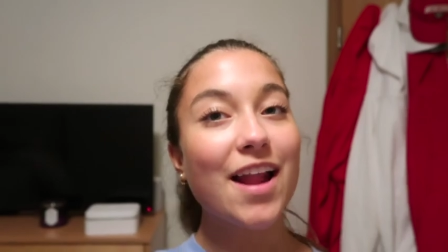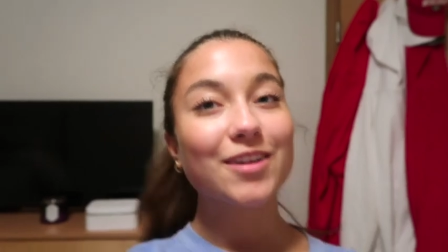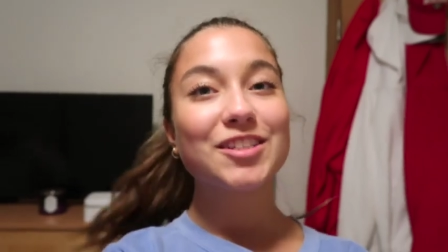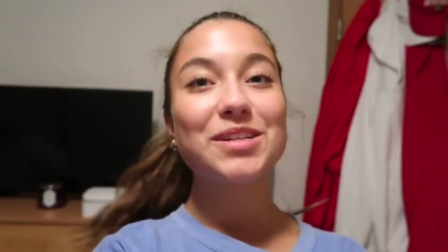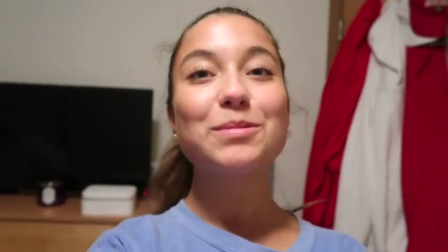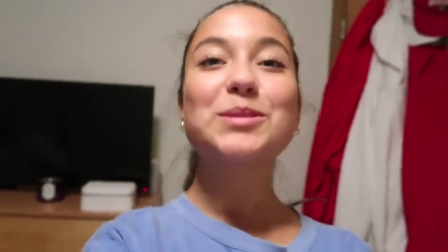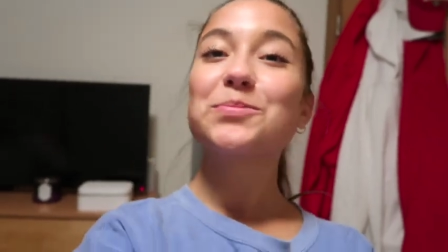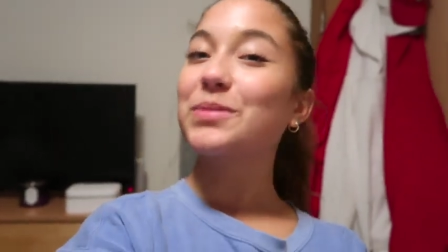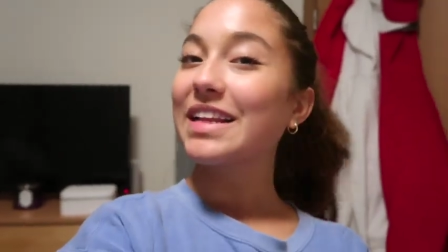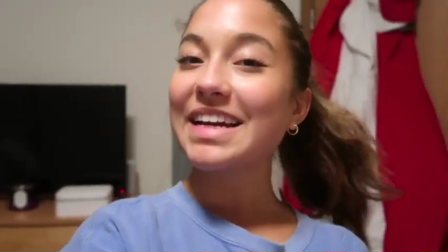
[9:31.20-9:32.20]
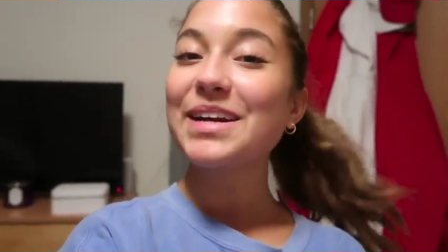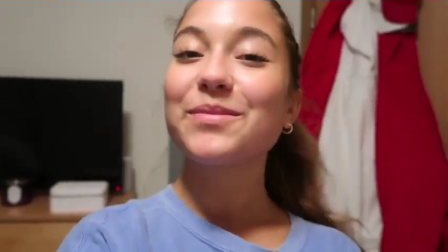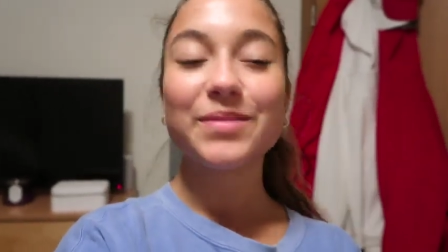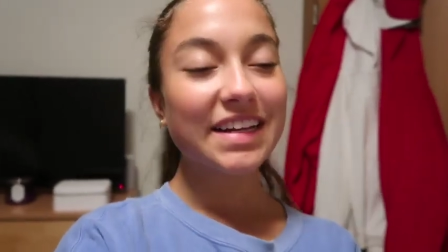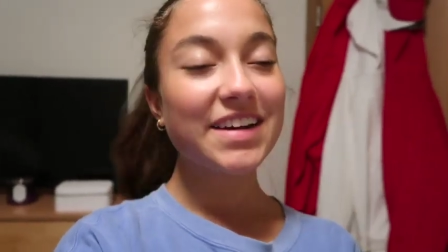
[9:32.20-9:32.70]
energy was really,
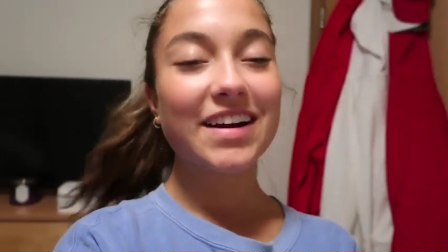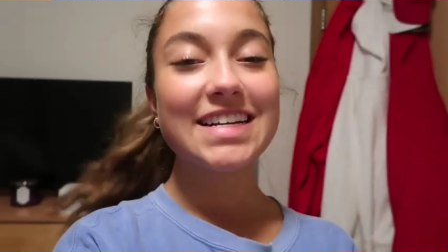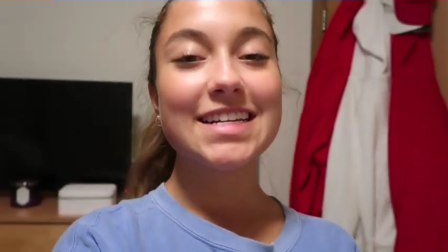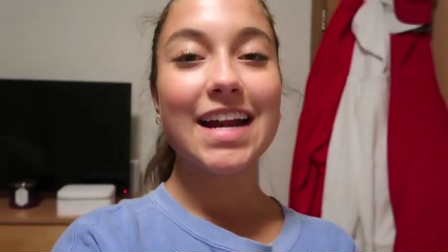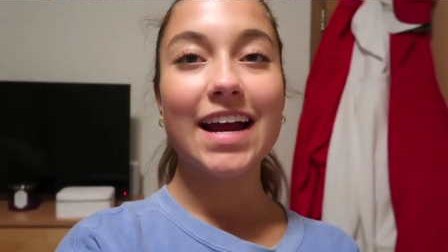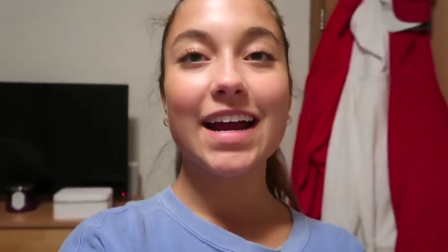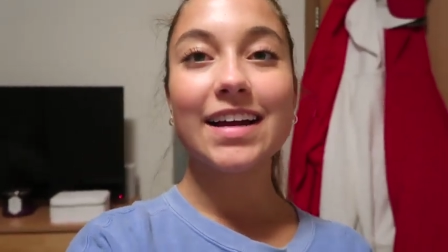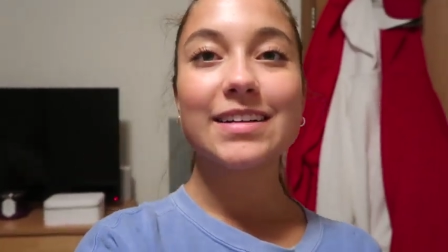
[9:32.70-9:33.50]
really great today.